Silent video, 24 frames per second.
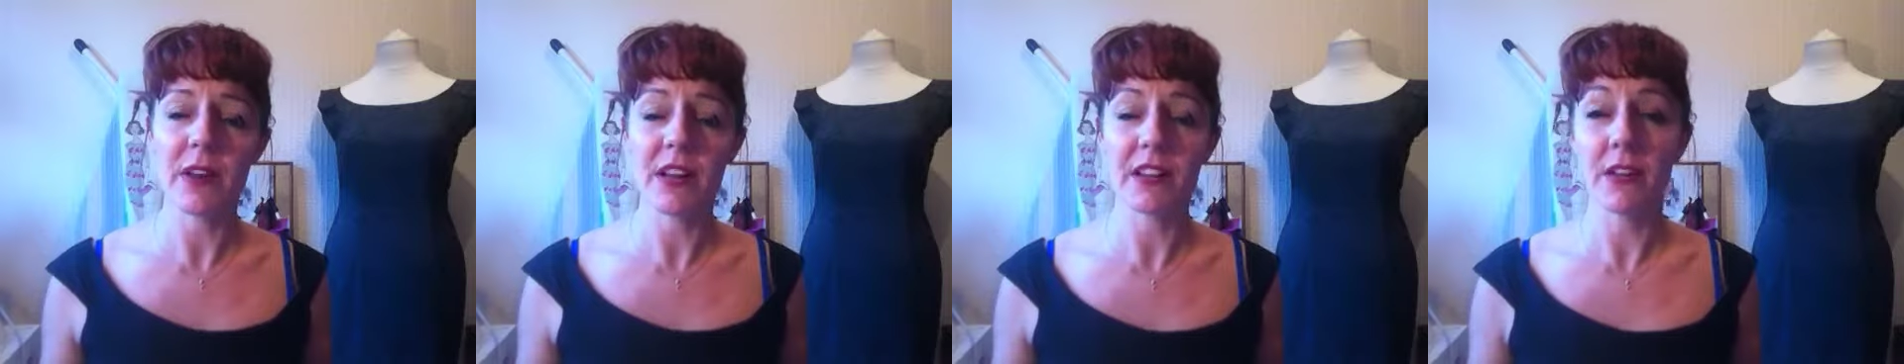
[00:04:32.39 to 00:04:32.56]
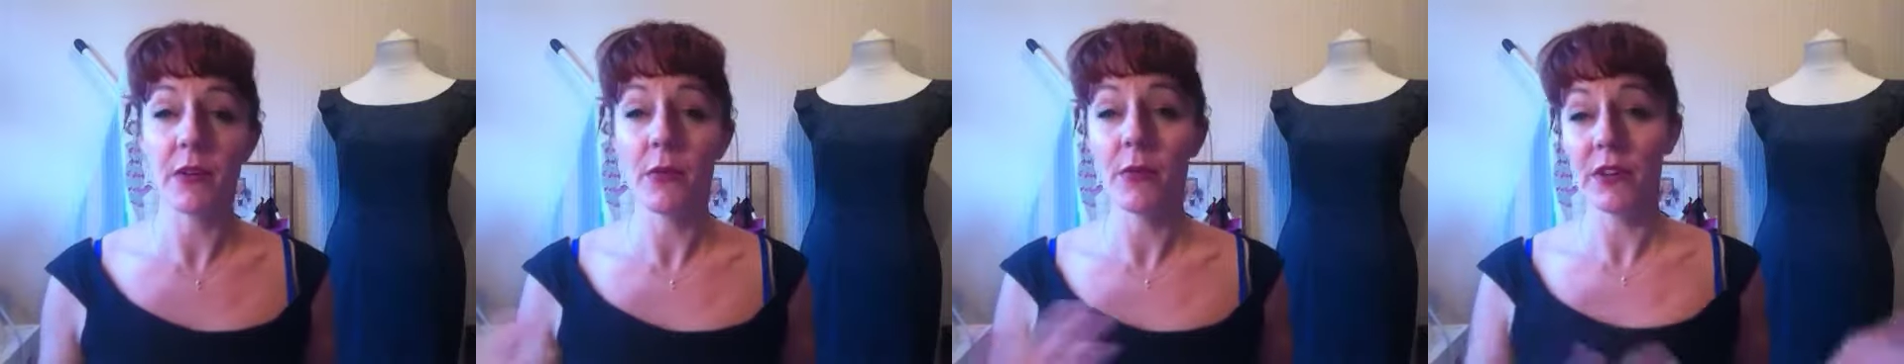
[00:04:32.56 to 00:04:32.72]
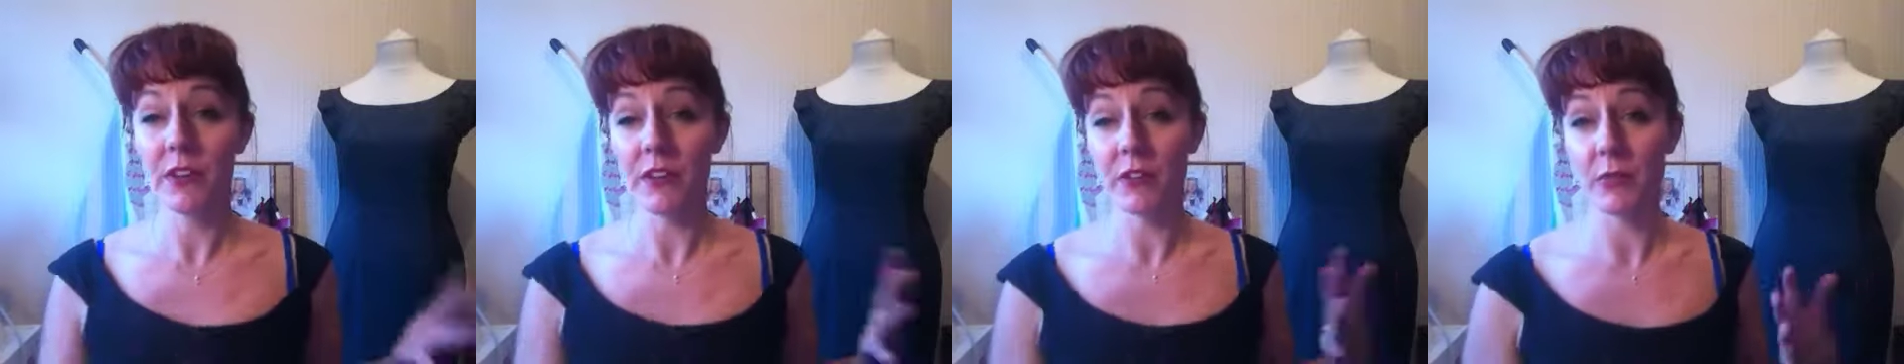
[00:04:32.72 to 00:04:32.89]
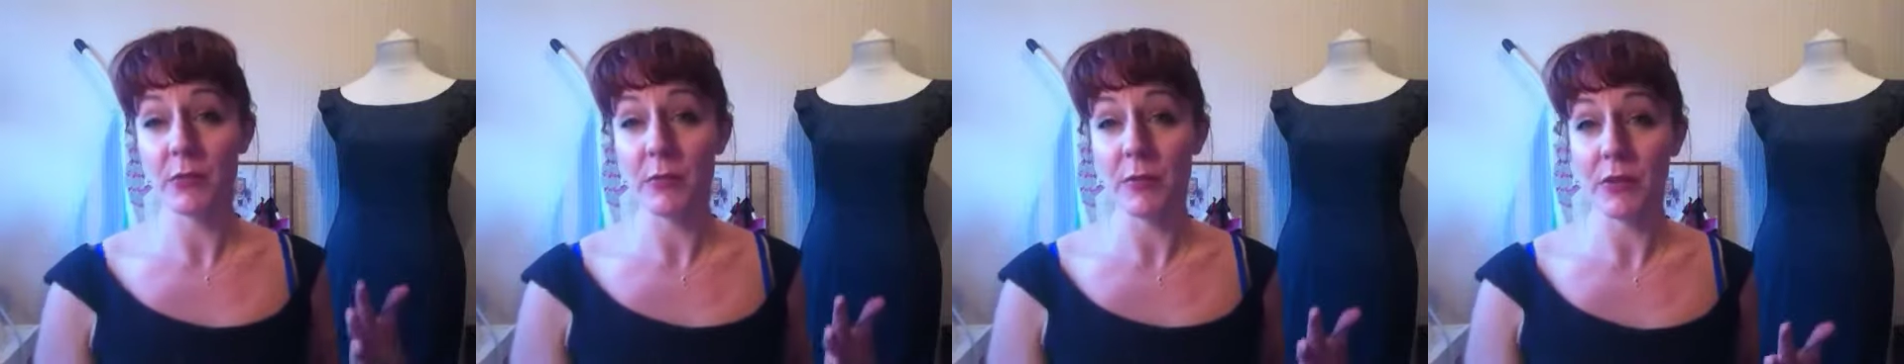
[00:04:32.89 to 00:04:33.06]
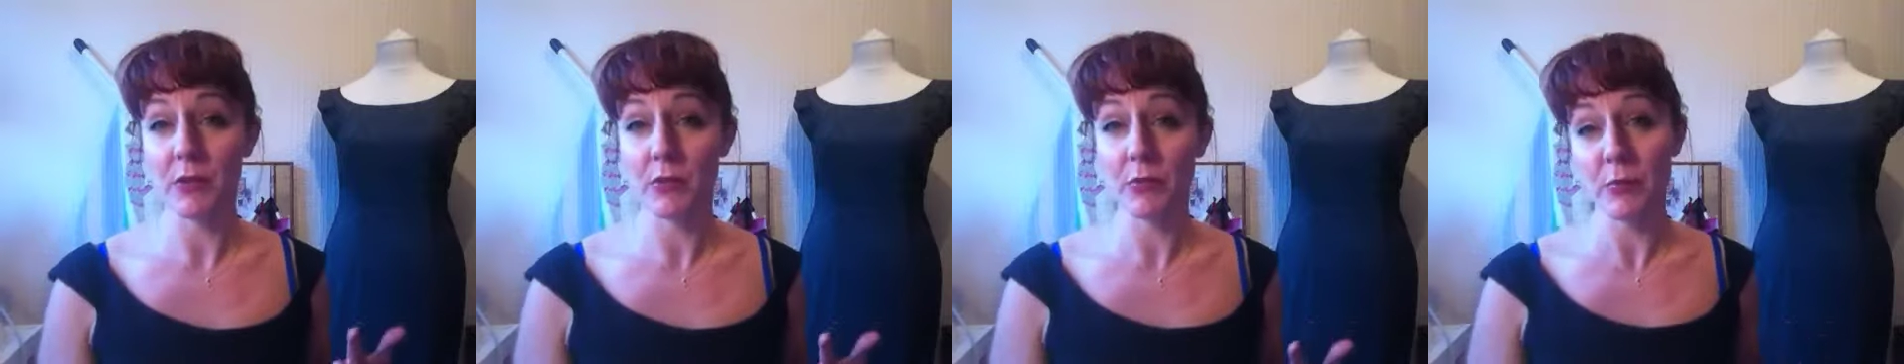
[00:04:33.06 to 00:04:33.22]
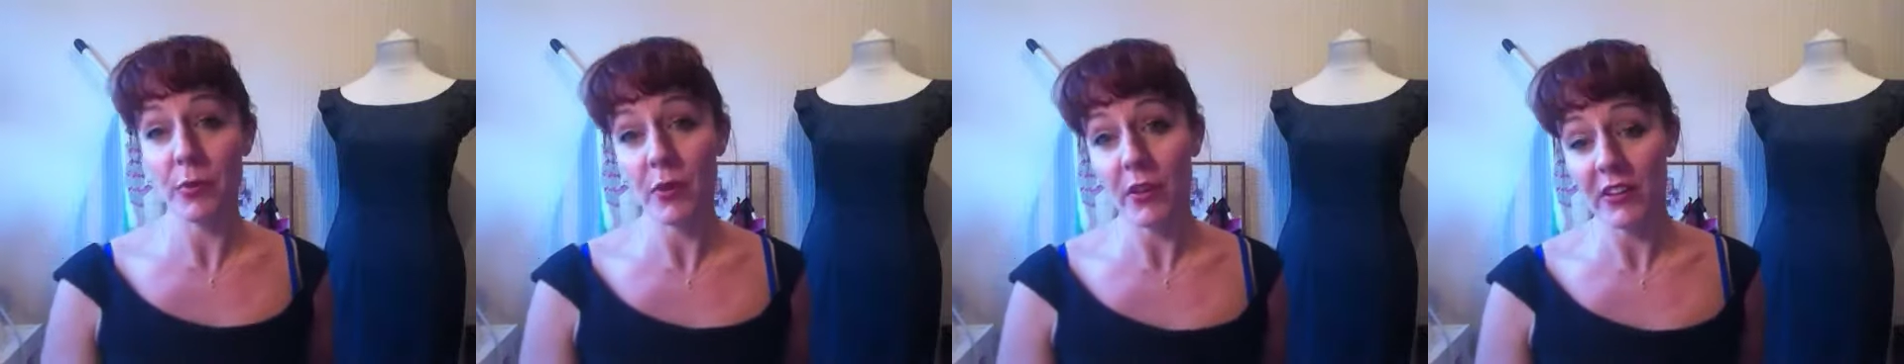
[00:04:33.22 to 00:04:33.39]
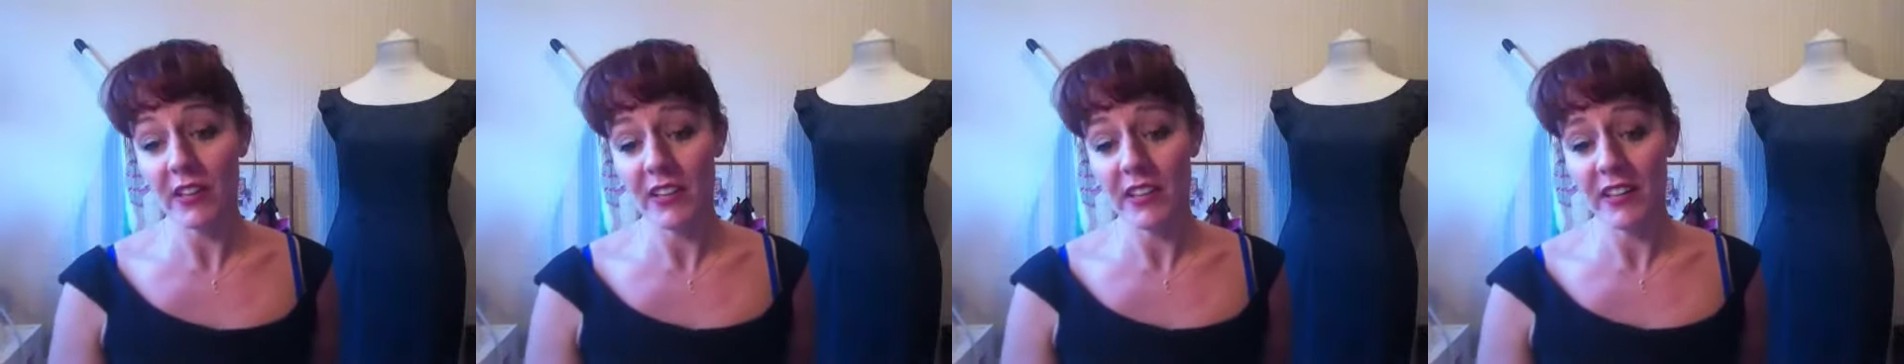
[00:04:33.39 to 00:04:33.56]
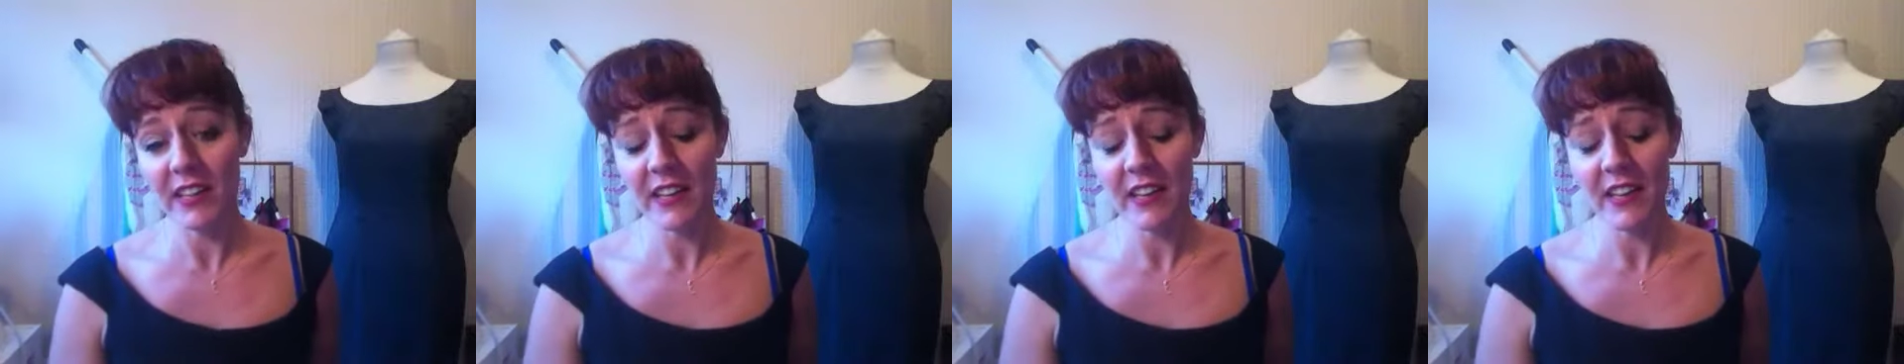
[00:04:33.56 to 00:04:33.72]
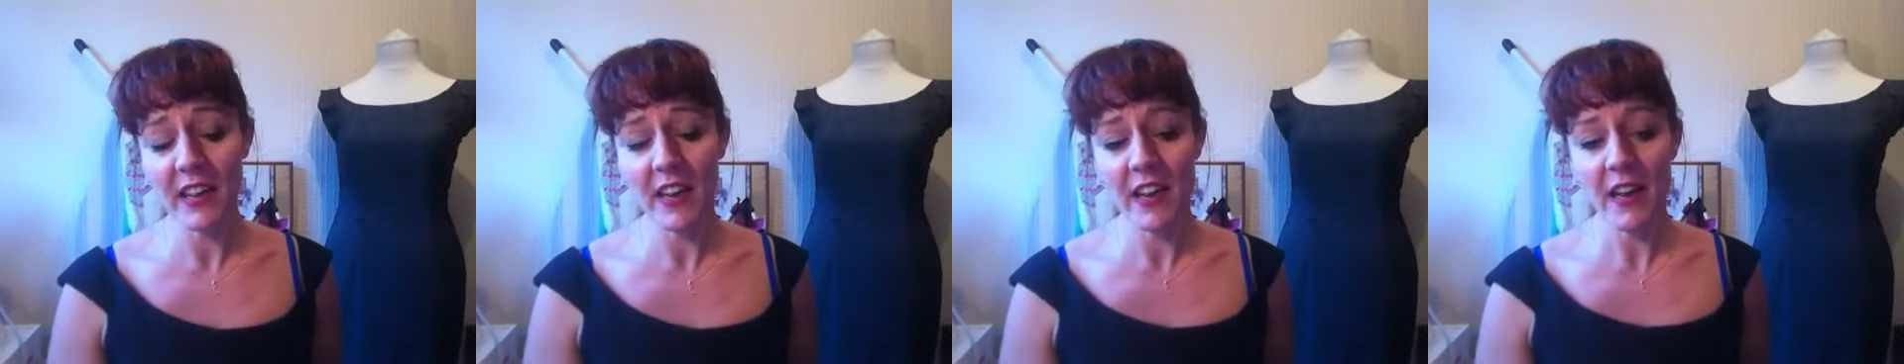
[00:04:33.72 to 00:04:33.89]
but I don't want it to be too
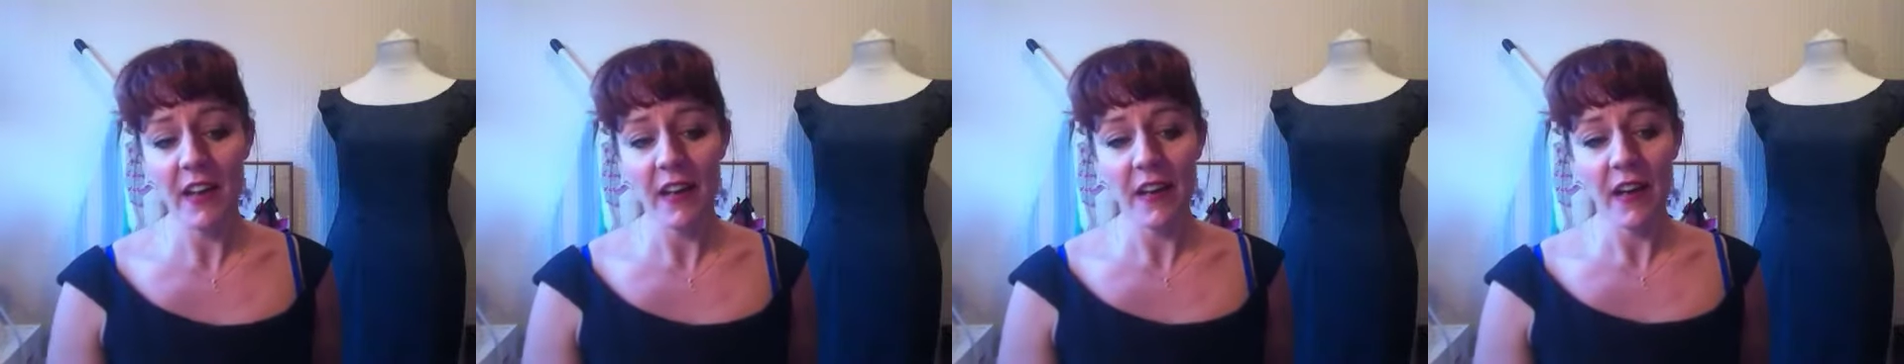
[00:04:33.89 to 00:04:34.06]
bulky